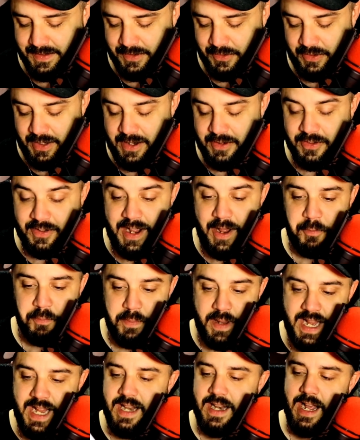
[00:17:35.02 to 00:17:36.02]
does that sound
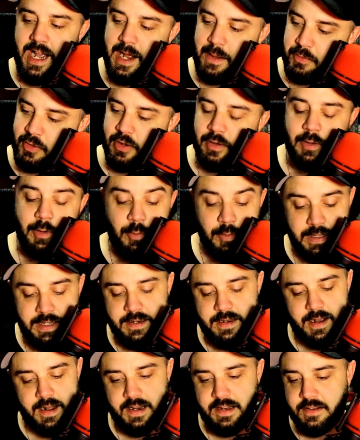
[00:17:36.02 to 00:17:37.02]
mean? Absolutely
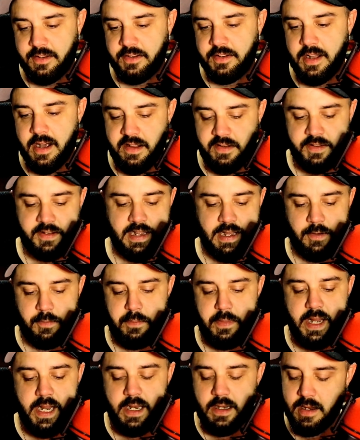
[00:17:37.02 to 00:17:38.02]
not. It does not sound
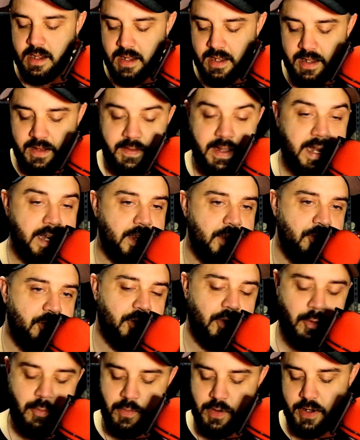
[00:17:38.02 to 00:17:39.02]
mean. Thank you
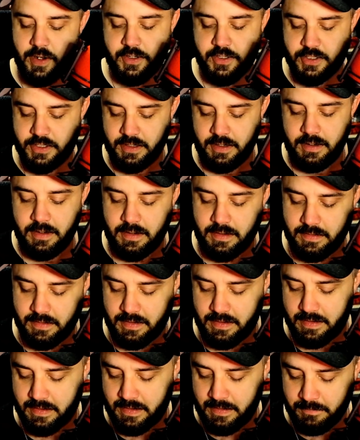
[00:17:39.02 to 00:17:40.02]
so much. Uh,
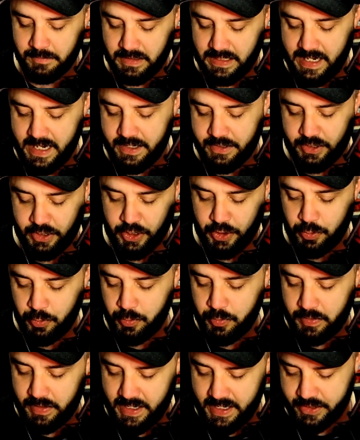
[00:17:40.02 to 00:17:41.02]
I'm glad
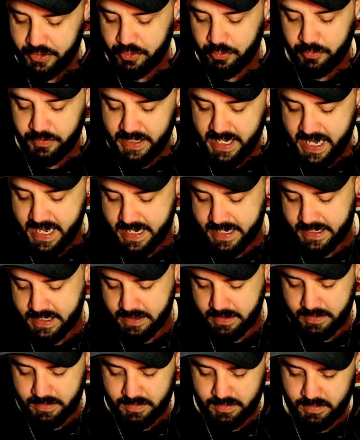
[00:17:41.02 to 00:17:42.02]
you and your dad.
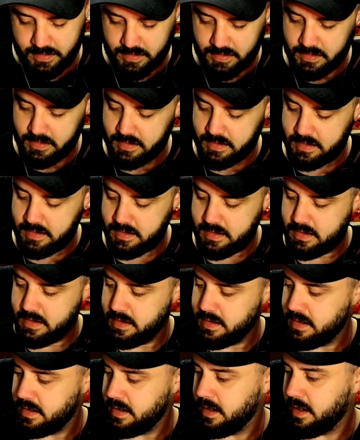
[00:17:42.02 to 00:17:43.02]

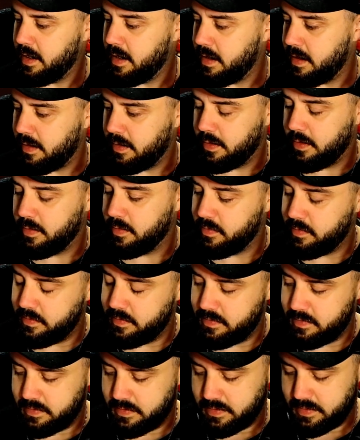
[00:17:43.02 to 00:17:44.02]
Oh,
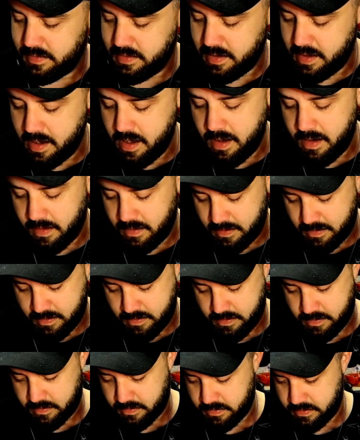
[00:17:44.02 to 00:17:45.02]

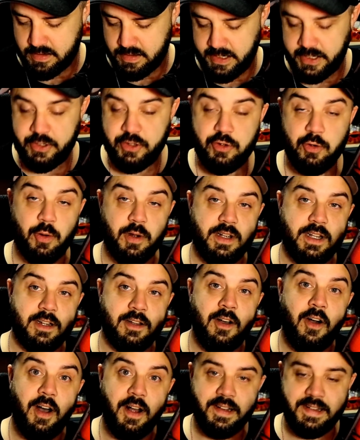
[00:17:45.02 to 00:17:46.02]
oh, enjoyed the
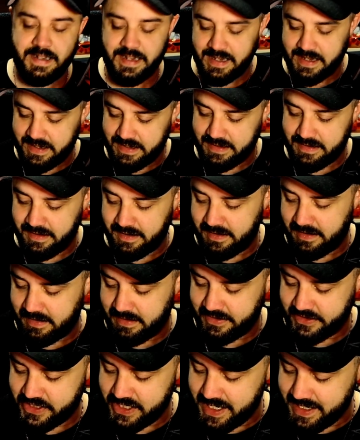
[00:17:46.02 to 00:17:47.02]
content. Uh,
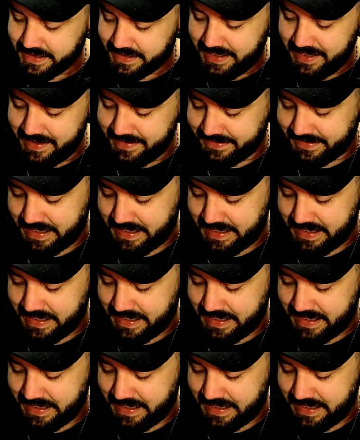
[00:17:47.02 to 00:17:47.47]
check this